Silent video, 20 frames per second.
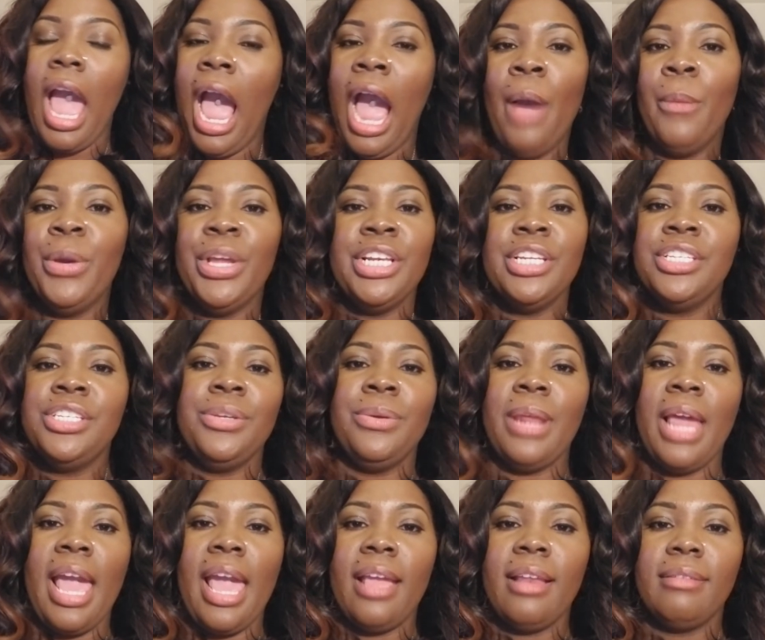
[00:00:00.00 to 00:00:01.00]
I wouldn't do
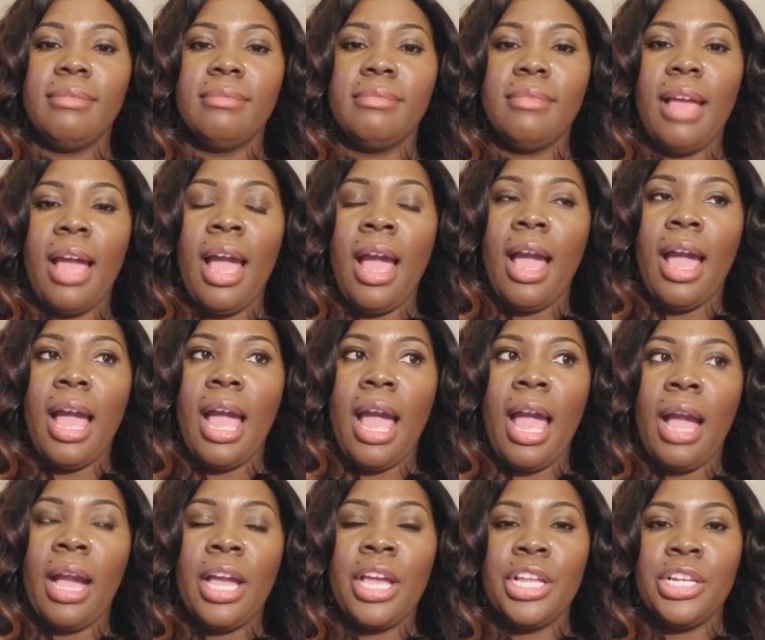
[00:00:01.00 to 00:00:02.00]
that.
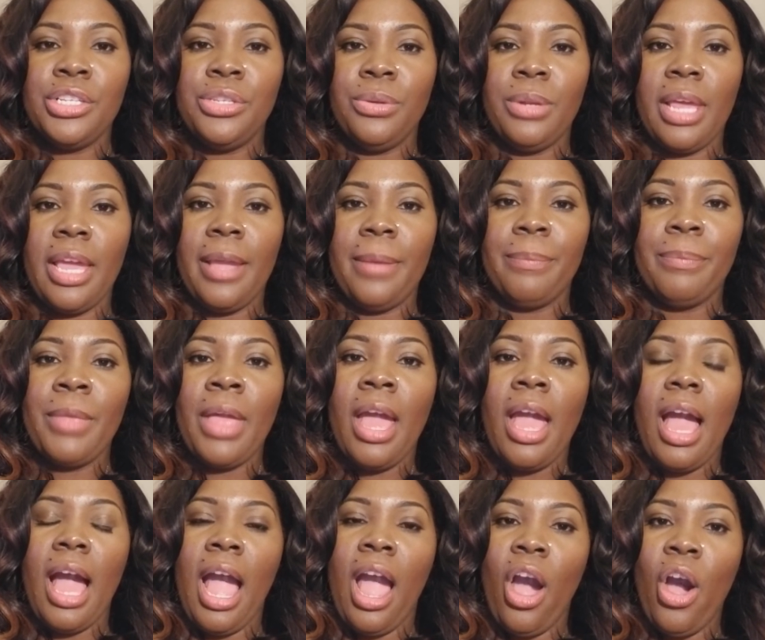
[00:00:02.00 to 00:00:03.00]
I couldn't do that.
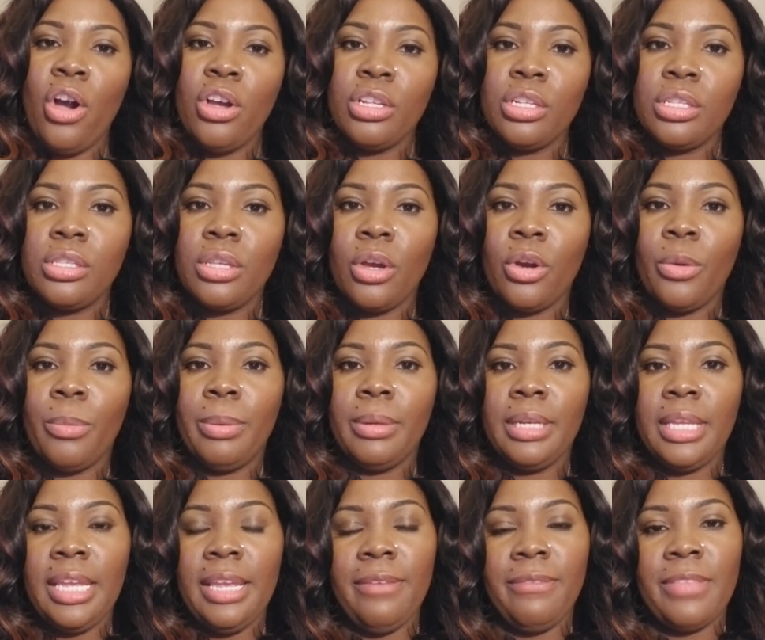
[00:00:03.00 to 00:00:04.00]
I also
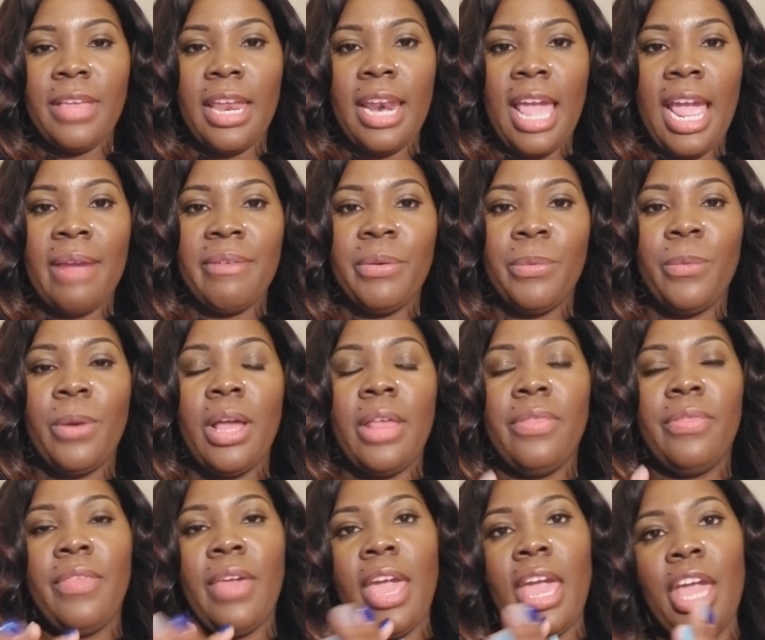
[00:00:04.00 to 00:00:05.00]
believe that
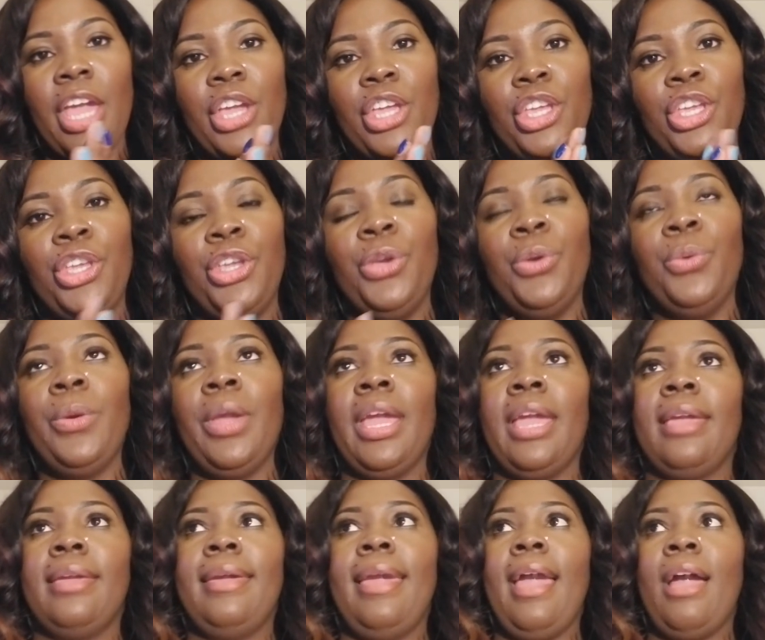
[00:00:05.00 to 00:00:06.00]
everyone that you
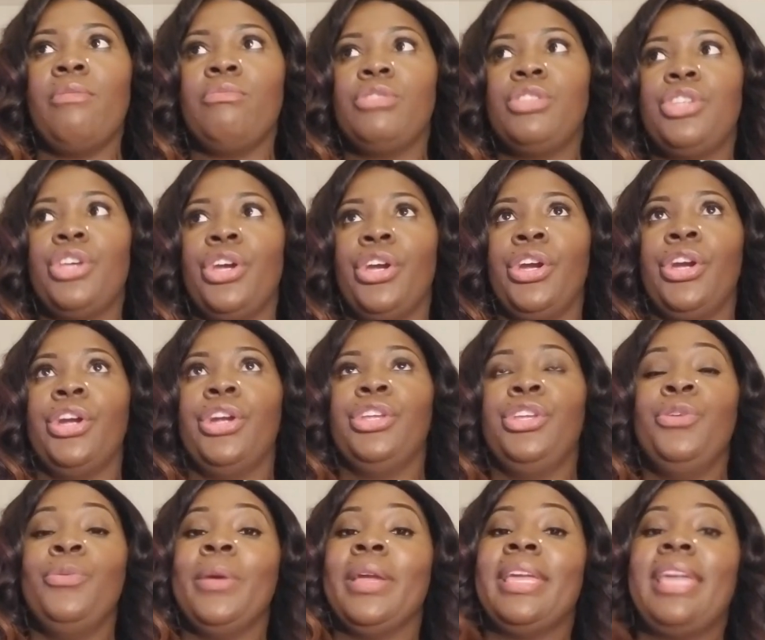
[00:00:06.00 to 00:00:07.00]
encounter
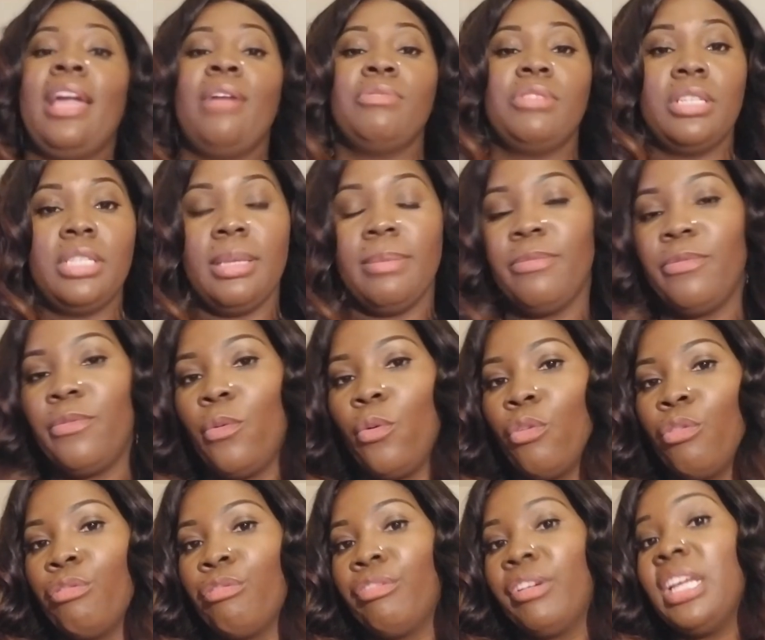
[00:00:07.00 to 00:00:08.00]
them
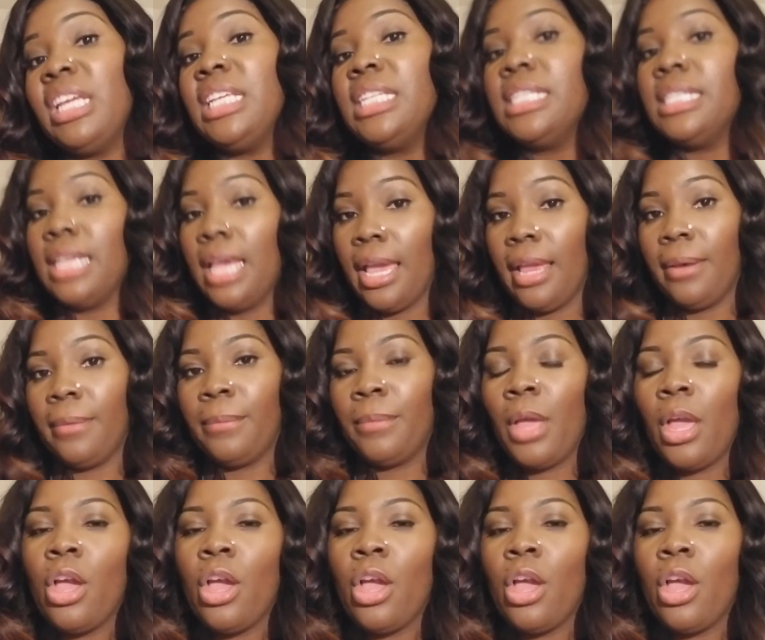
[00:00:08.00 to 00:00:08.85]
for a reason.